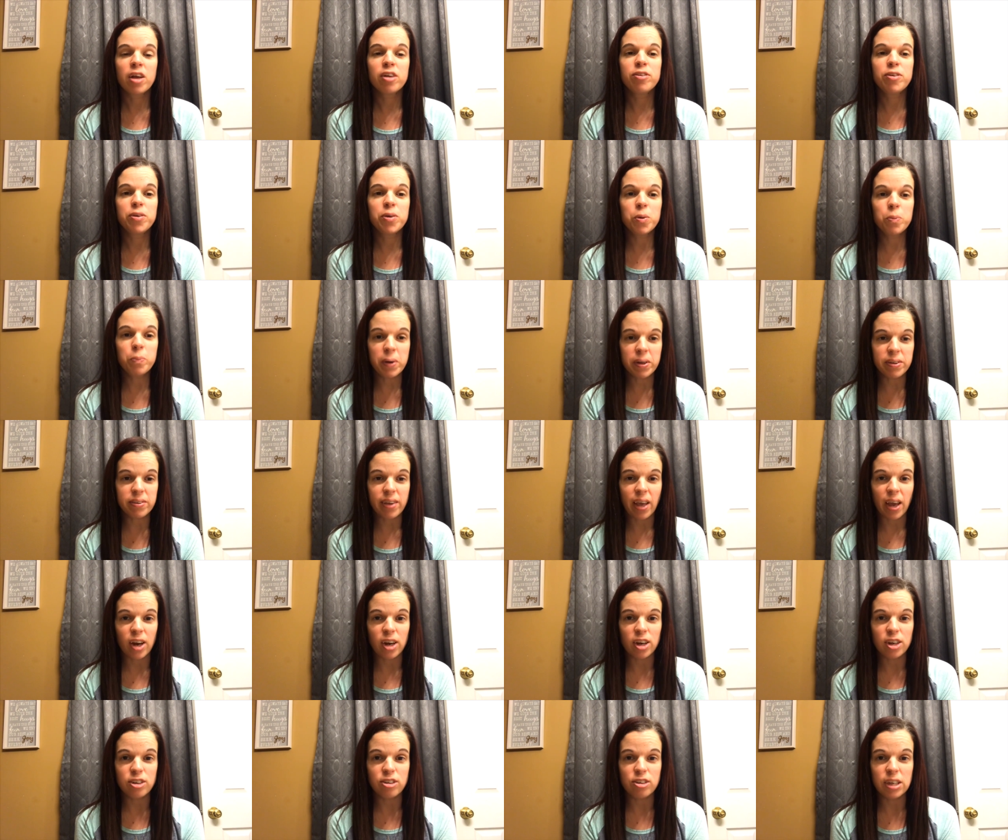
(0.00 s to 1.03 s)
two
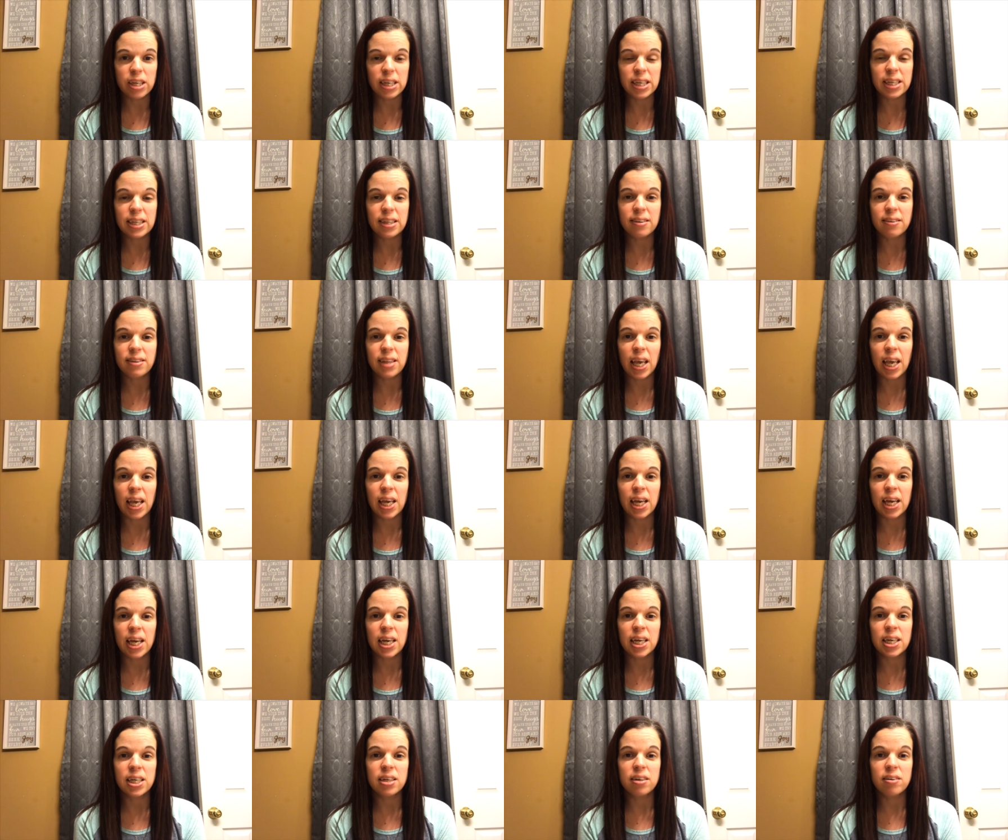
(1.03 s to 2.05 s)
miscarriages,
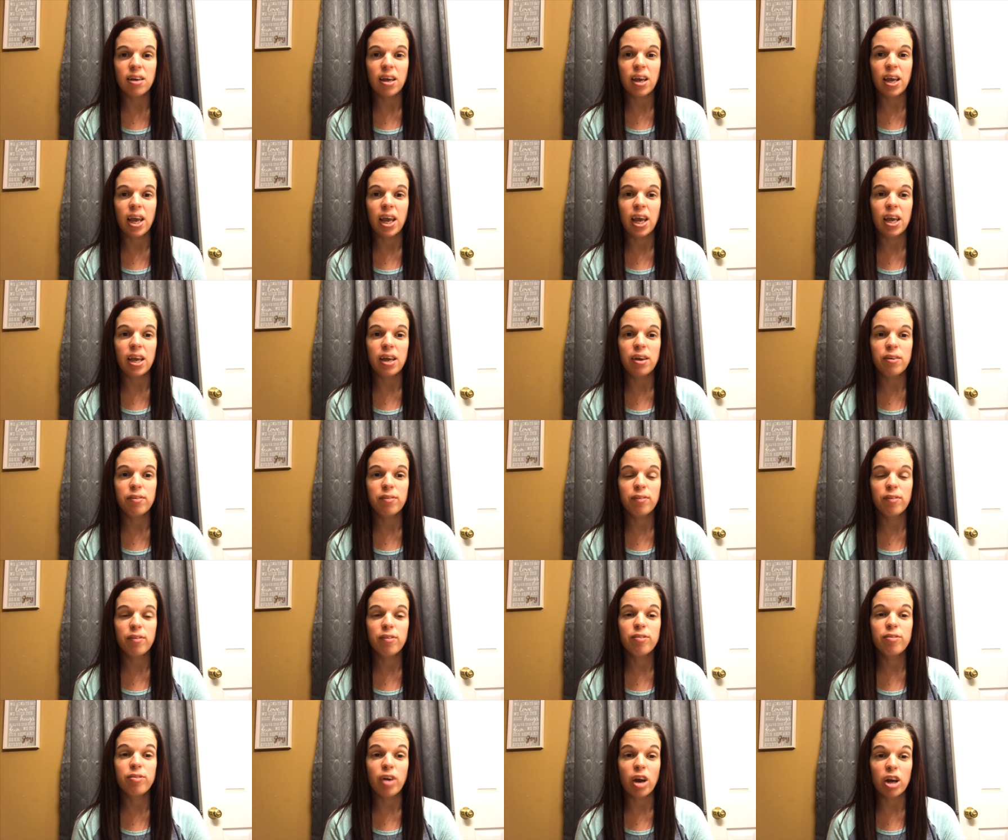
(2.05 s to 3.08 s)
and a
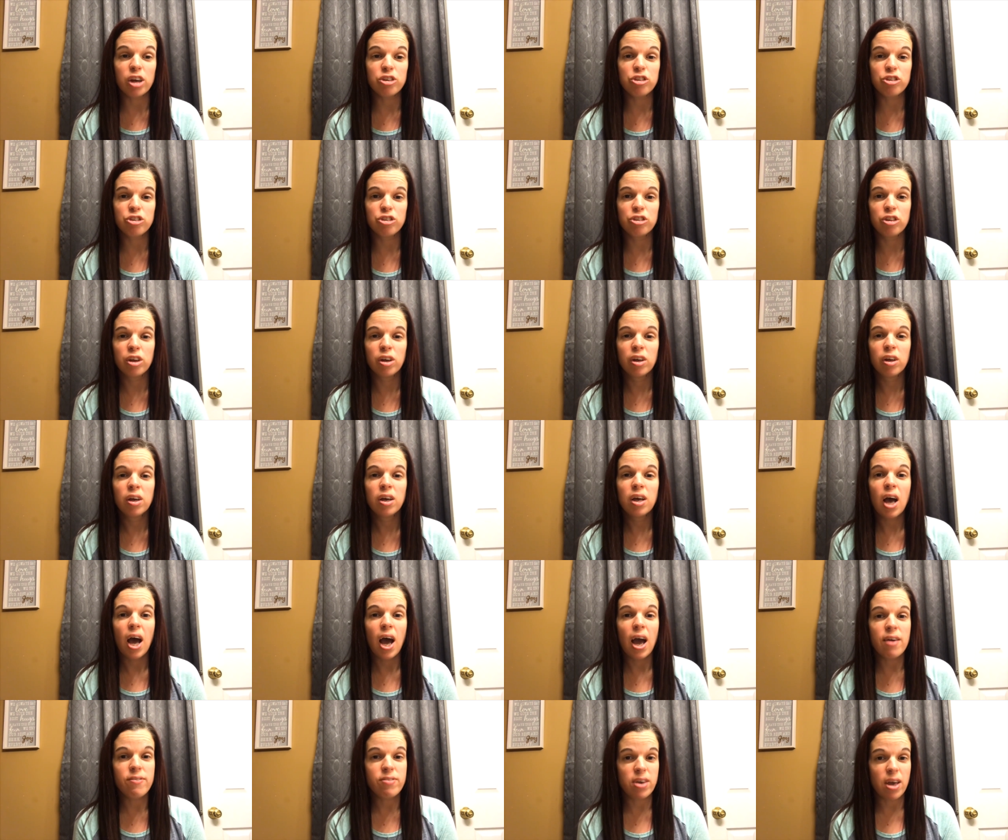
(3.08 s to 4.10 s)
fresh
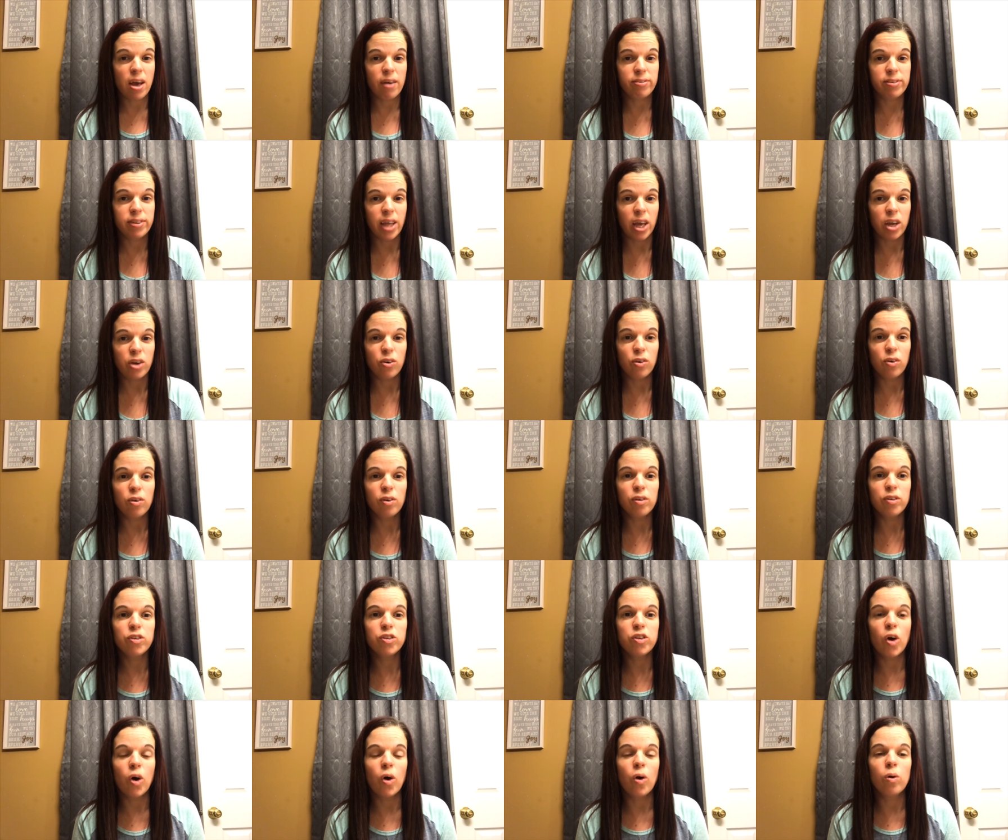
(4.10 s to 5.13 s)
I V F cycle.
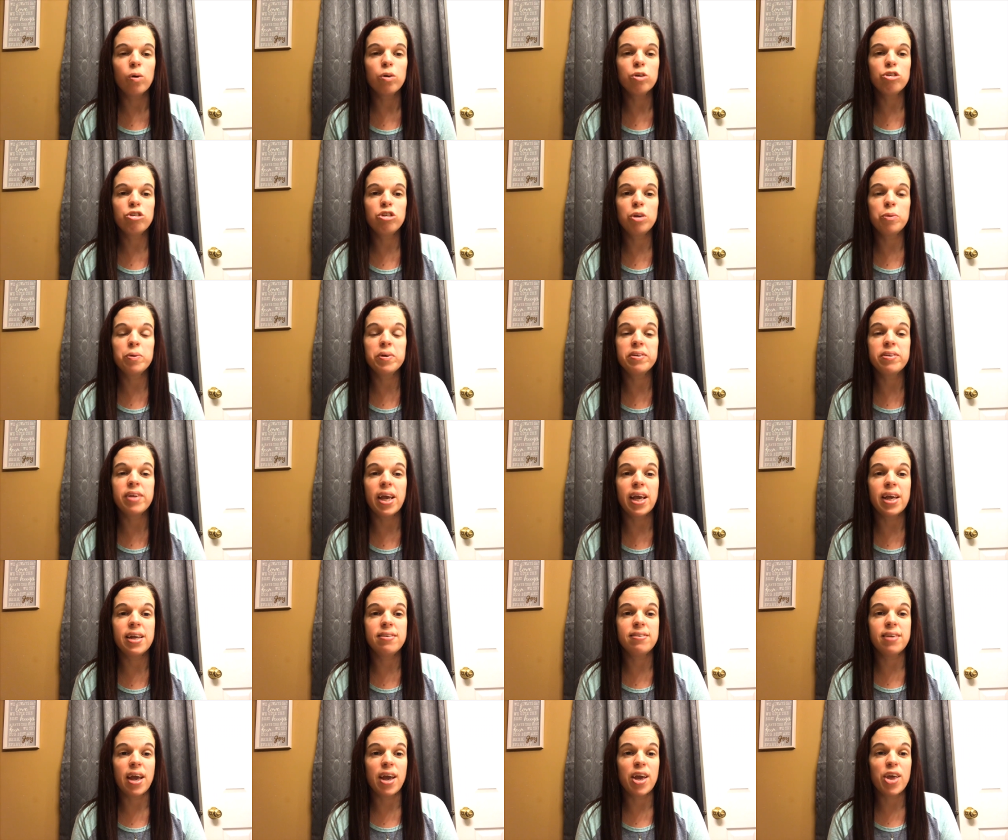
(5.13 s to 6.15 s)
So she was a
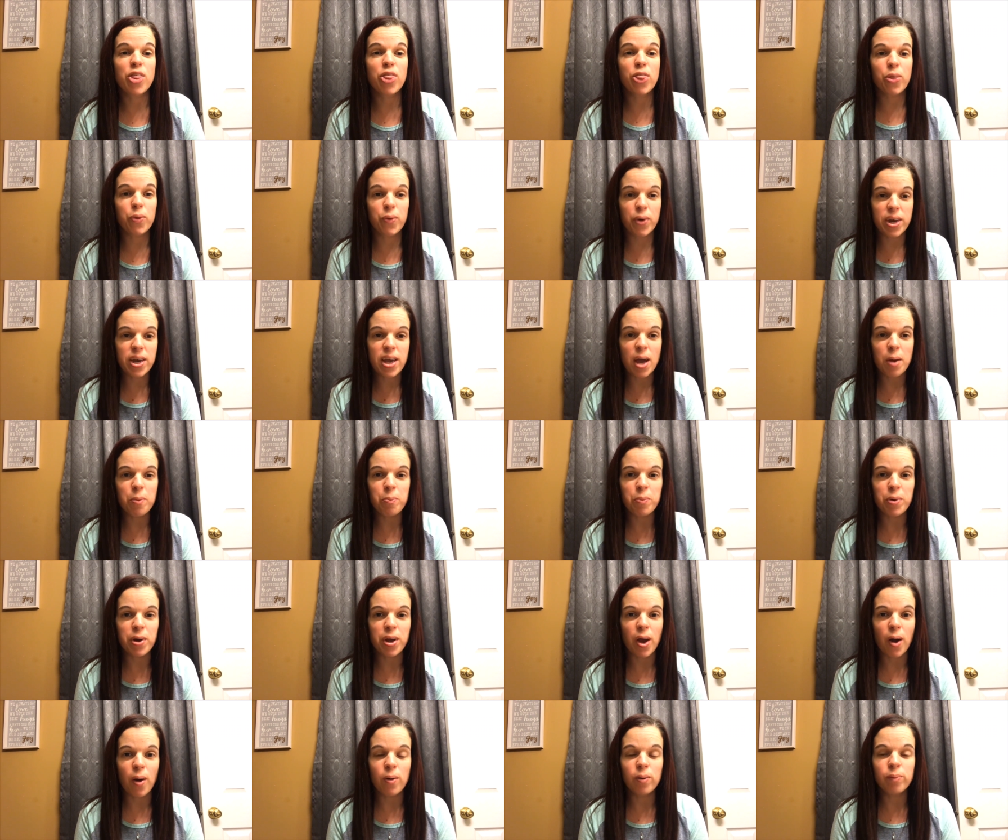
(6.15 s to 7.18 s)
day three
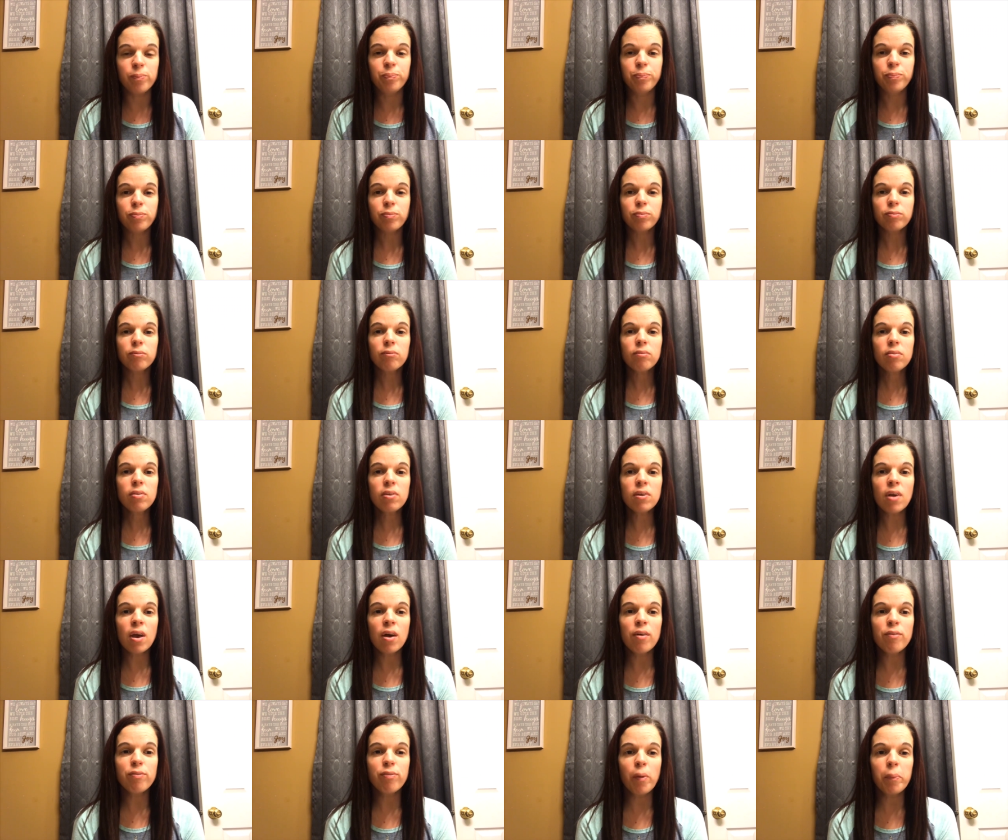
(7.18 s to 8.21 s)
embryo.
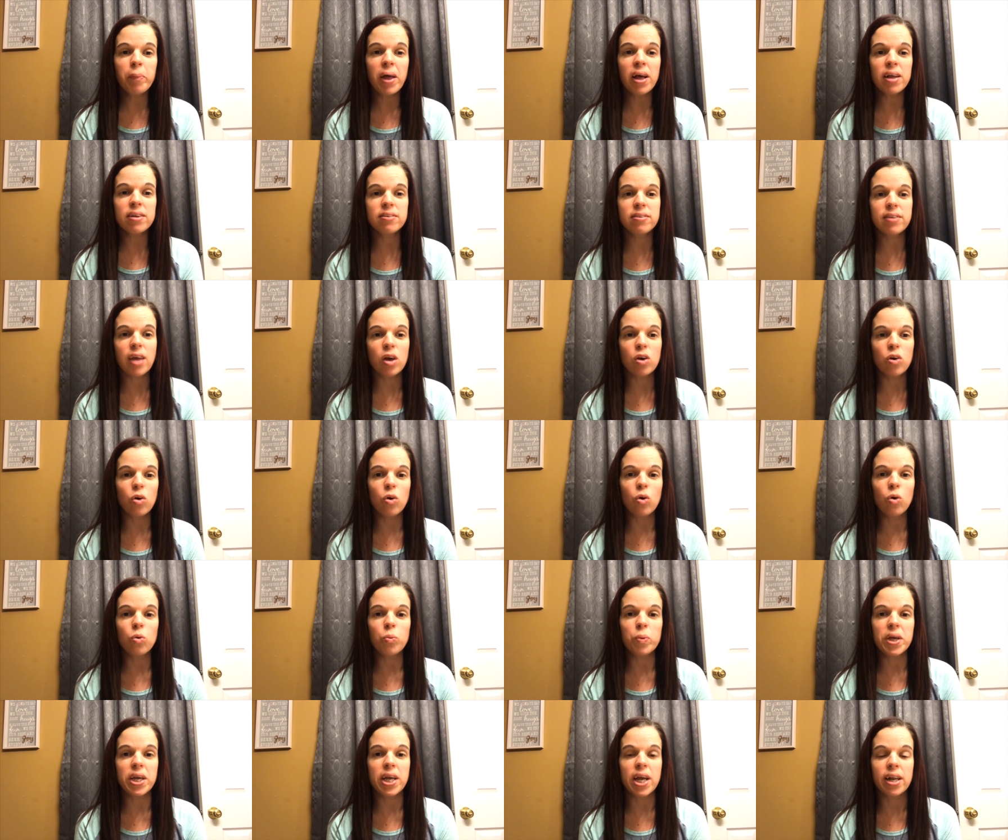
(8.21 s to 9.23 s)
From that cycle,
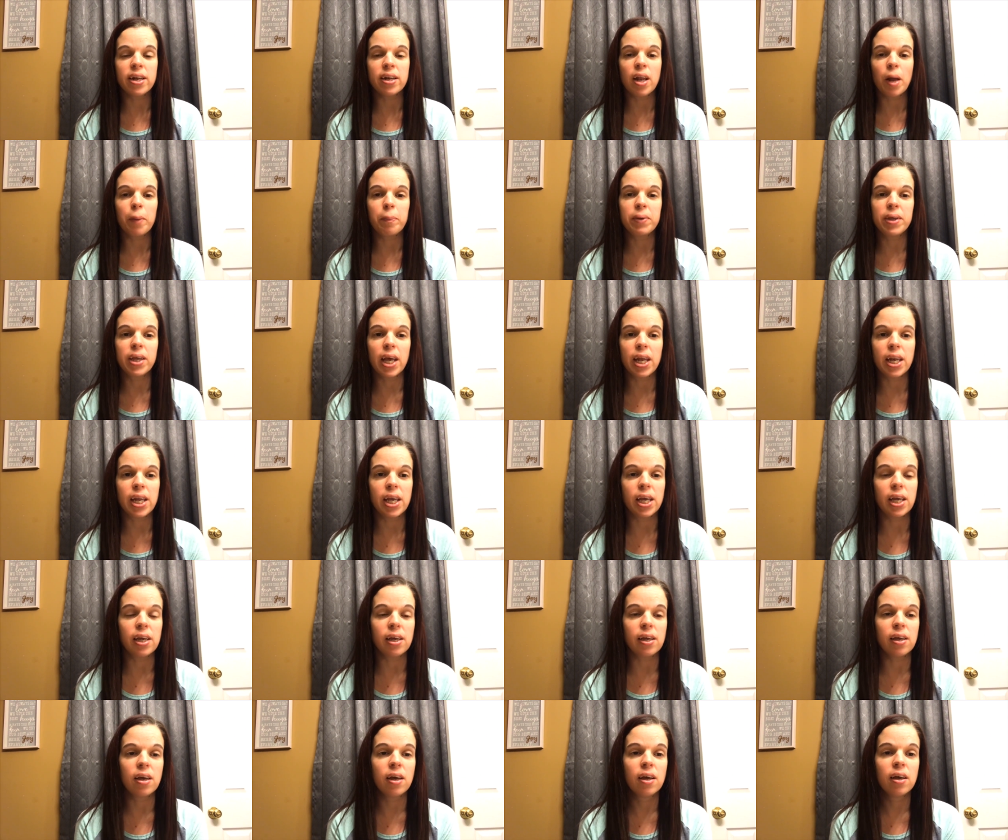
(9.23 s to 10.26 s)
we ended up
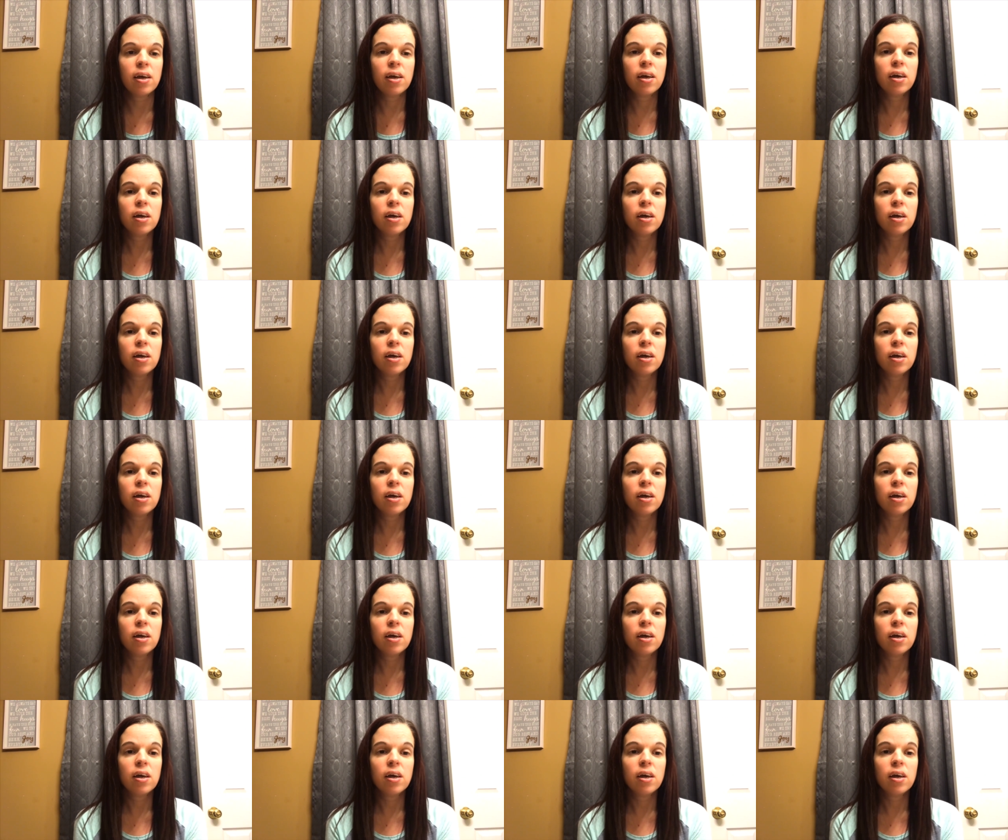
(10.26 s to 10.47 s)
getting